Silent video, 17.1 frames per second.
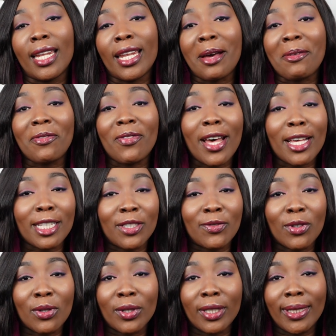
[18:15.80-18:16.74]
Now
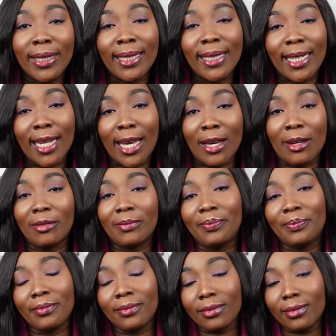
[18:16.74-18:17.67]
fast forward to now.
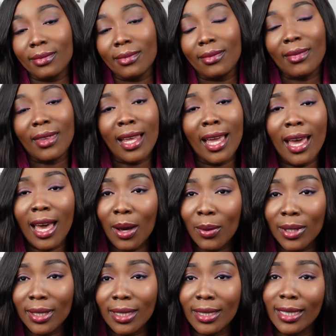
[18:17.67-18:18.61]

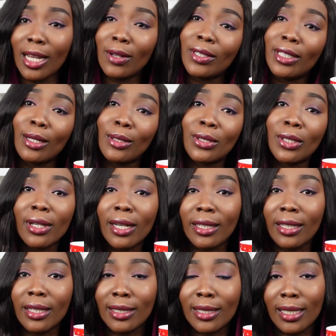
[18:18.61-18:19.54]
I was in downtown
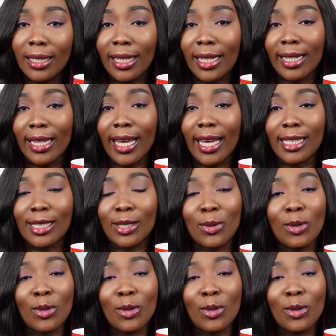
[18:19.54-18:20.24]
Stuttgart yesterday and guys,